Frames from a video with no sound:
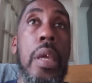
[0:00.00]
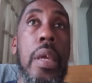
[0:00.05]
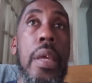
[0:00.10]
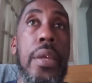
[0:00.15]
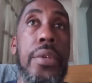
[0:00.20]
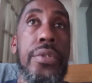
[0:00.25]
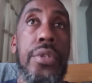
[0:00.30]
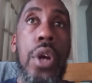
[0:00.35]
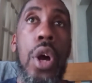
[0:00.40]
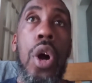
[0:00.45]

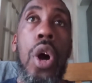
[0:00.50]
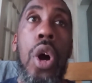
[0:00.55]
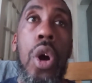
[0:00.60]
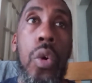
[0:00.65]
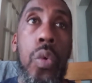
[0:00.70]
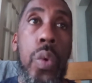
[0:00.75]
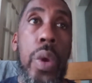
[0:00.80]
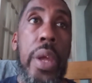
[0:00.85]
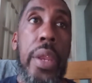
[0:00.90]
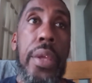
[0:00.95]
it's
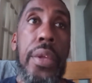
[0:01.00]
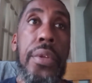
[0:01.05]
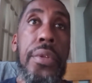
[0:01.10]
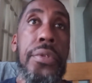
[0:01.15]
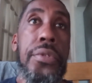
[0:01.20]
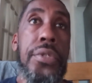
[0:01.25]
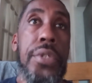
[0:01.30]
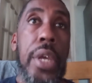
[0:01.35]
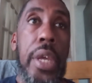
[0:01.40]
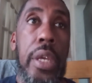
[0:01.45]
already
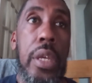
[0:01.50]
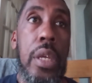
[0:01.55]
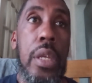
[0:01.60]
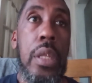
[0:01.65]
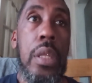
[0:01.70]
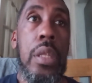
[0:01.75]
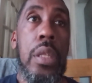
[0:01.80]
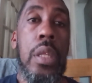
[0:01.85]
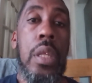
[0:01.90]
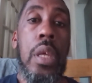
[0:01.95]

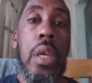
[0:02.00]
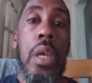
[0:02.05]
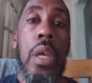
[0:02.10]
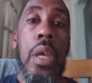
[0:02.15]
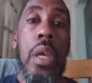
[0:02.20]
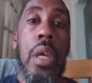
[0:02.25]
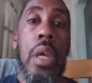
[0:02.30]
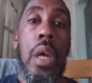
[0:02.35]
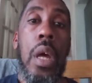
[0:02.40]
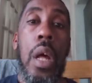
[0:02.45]
taking
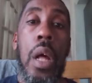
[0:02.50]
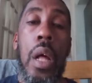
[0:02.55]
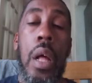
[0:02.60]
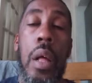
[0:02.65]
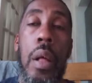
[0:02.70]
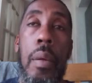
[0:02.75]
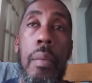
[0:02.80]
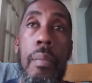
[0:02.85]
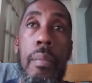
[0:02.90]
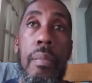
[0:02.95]

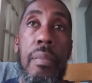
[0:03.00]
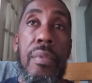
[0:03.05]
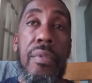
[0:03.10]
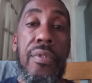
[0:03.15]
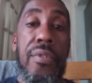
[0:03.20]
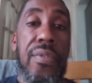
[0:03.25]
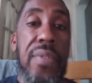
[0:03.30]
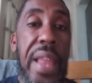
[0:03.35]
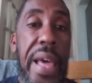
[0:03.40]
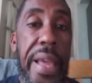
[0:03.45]
um,
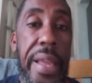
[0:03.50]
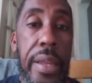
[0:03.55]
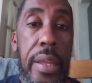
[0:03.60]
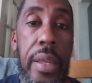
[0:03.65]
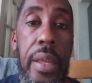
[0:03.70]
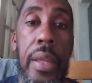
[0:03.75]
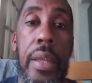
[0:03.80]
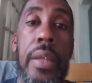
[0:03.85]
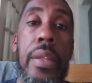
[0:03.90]
flight,